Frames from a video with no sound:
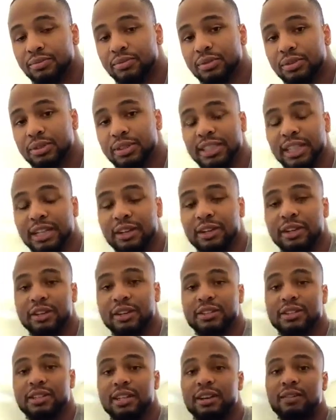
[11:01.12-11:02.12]
sell
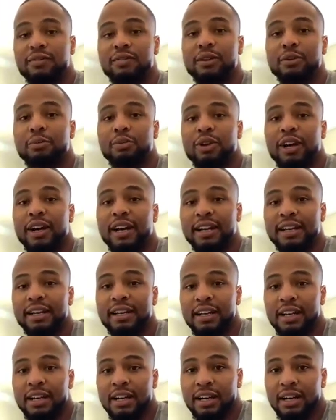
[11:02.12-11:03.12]
yourself, your brand.
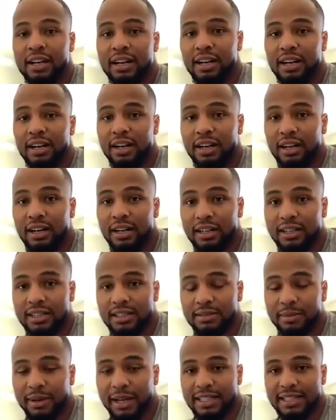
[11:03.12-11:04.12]

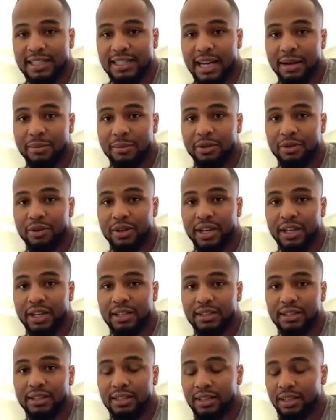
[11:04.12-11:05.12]
Because by the time you get,
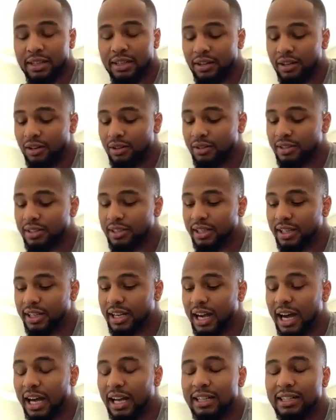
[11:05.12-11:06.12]
you know, to
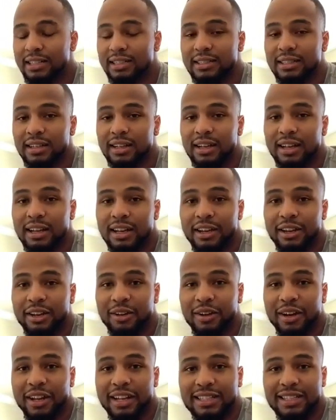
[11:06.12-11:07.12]
college, you
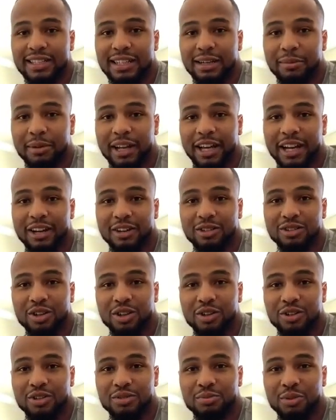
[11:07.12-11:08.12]
know, the NCAA
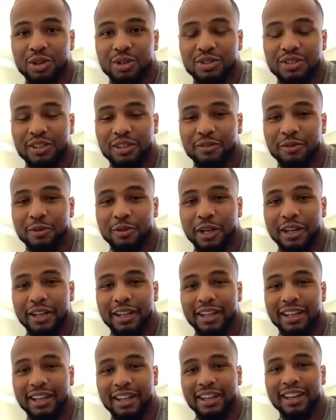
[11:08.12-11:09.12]
controls most of what
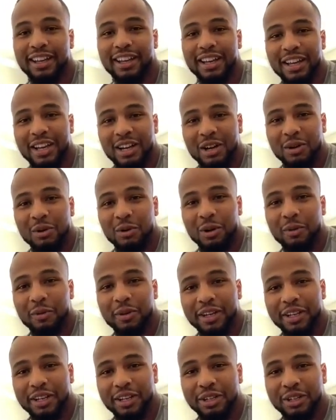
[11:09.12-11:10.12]

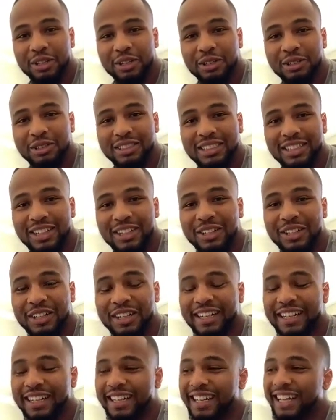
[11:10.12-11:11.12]
we do.
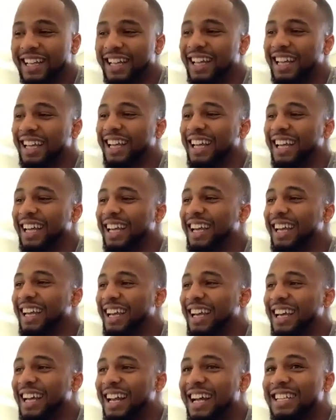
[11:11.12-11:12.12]
So
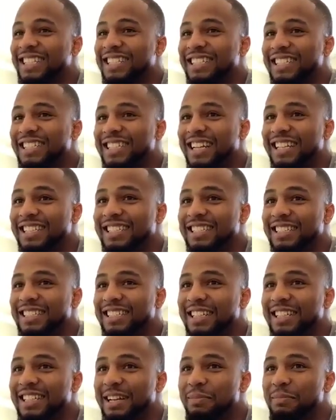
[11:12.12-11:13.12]
that
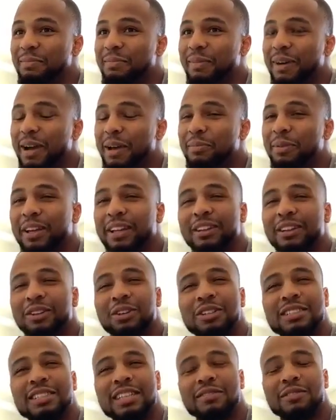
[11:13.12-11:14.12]
might be a
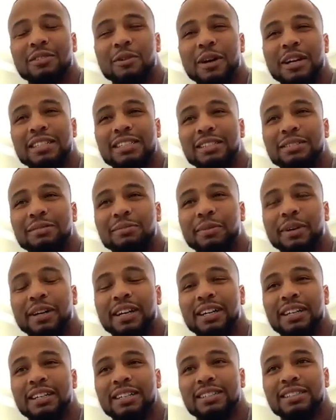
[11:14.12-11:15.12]
little tough question
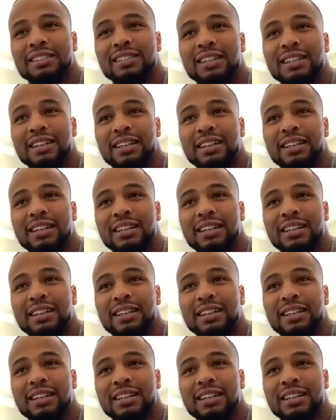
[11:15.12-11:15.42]
because,